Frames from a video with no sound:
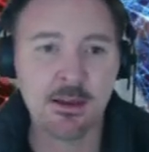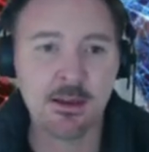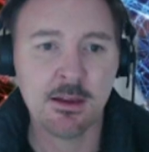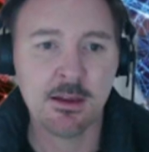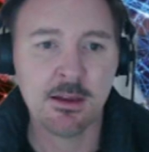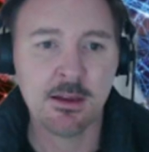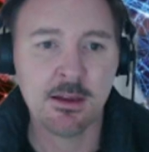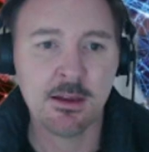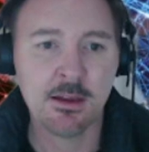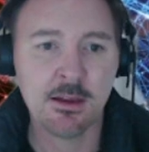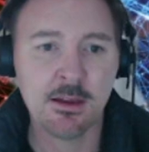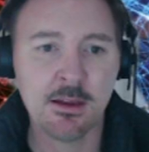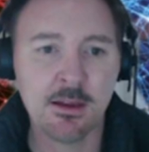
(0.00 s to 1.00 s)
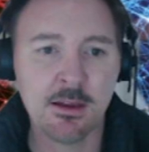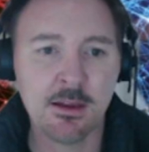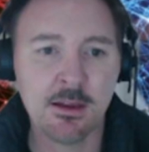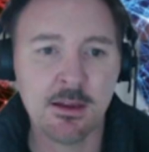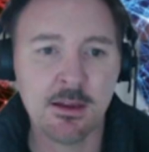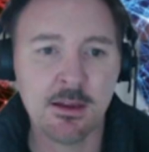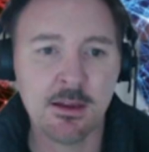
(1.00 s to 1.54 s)
Best time to get it off is
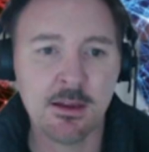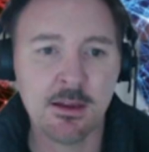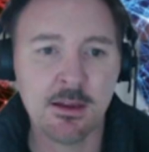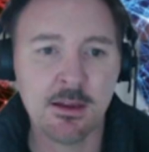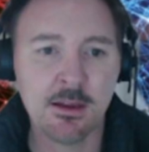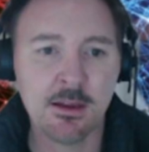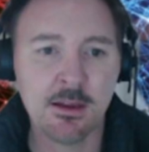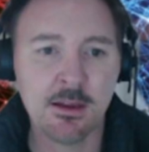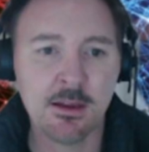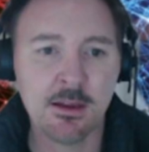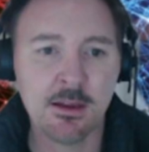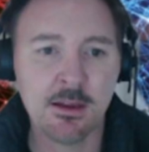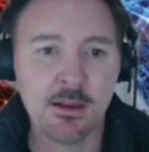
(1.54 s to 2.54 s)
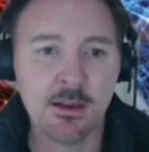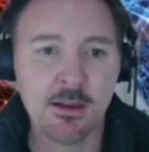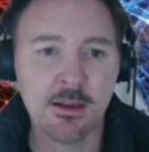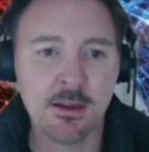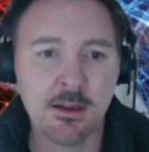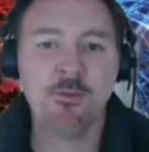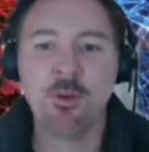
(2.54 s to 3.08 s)
first thing in the morning. So
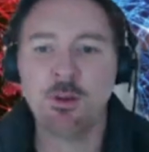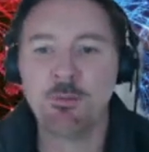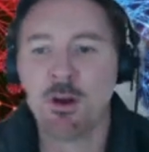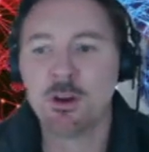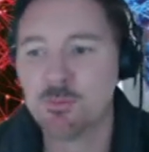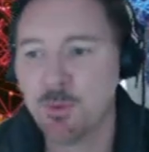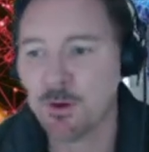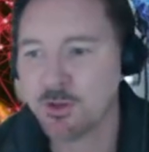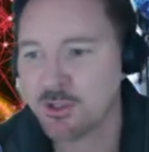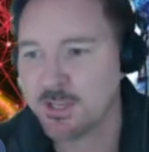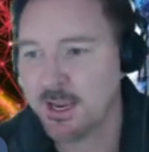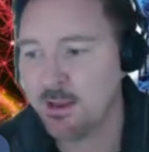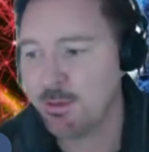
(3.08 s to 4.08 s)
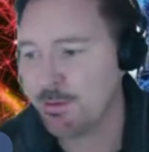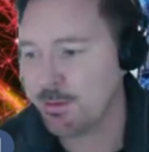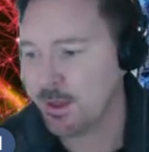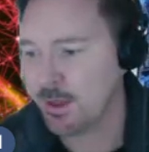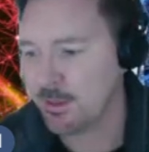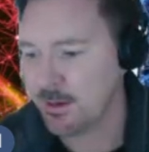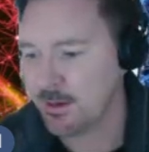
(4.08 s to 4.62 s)
scrape before you brush your teeth,
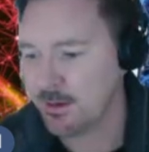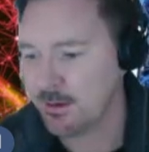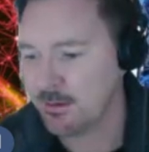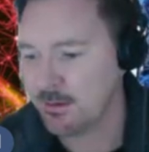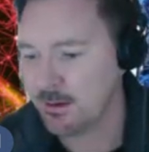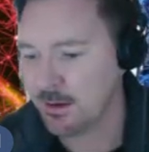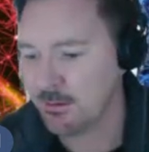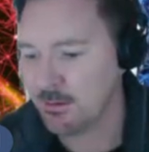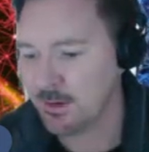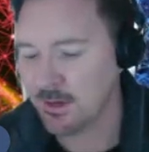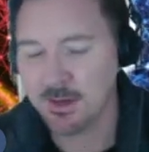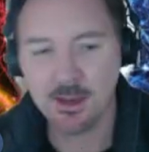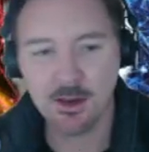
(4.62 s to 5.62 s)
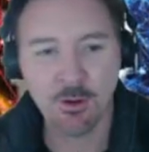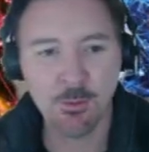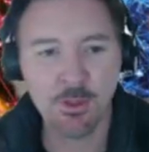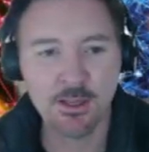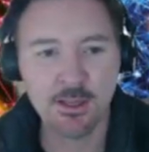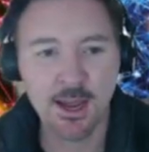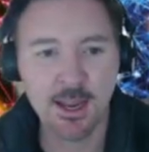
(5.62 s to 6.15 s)
and then you can get on
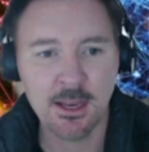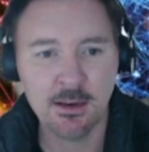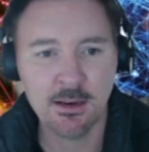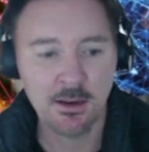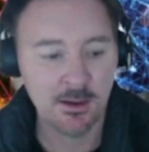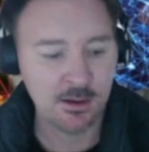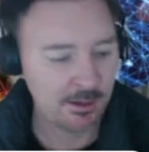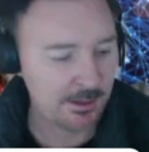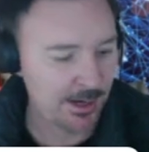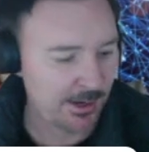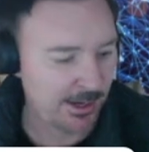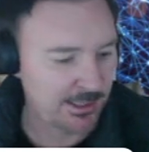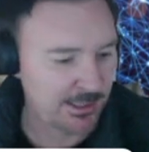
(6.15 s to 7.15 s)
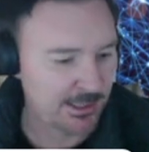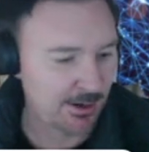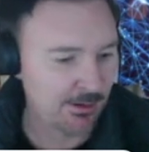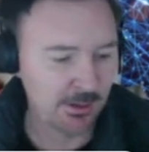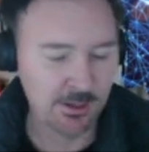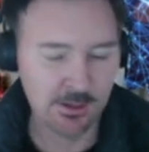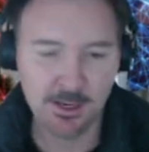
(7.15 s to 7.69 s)
with your day. And you don't
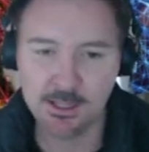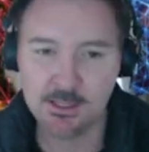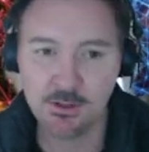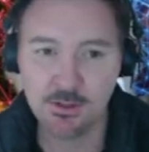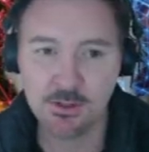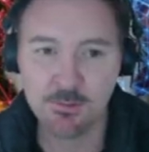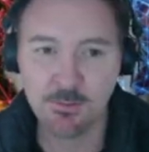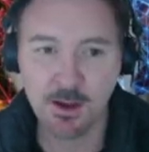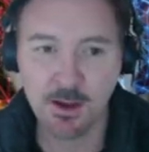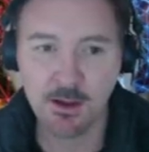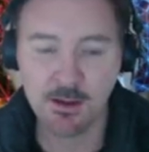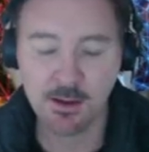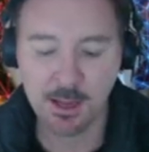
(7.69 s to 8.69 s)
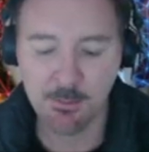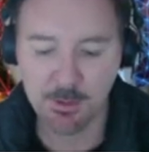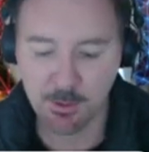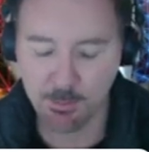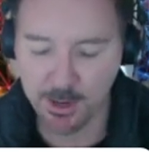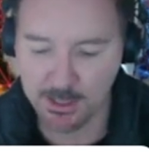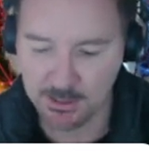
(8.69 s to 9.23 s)
necessarily need to use a
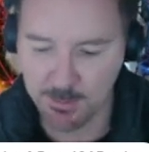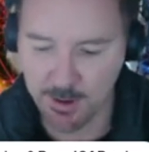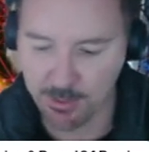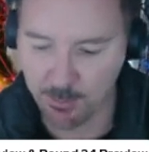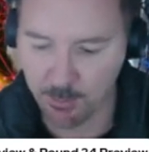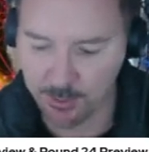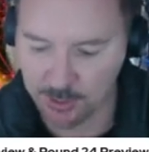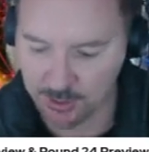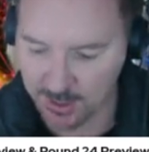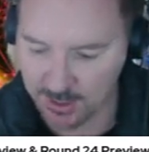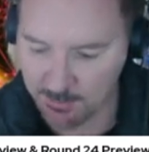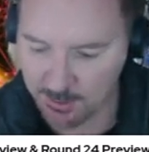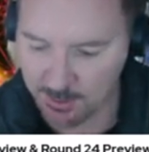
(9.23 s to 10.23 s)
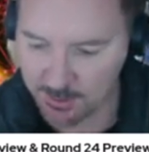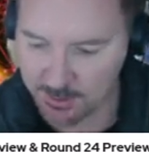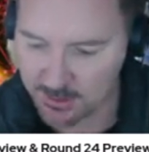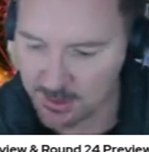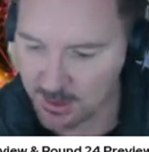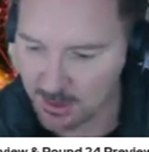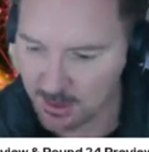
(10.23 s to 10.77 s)
chemical-based mouthwash then,
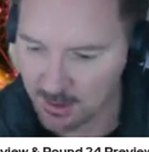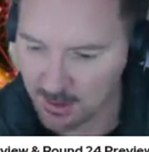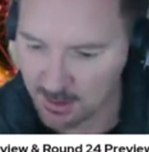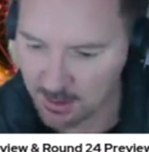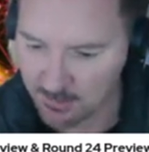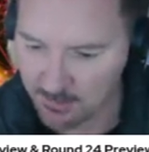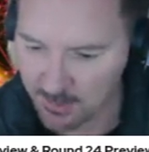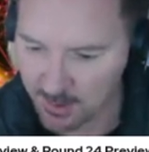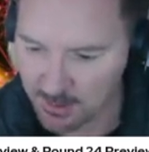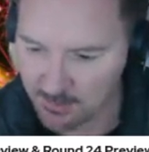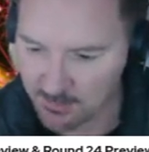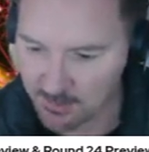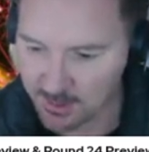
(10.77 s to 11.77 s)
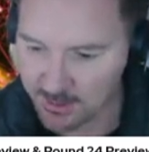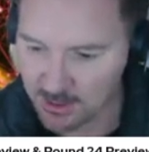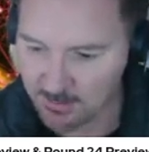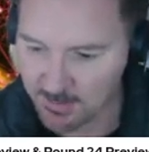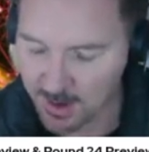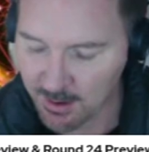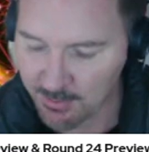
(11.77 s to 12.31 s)
because you've cleansed the
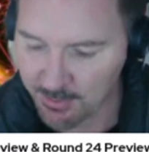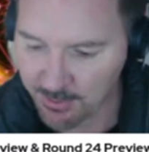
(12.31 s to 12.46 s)
mouth,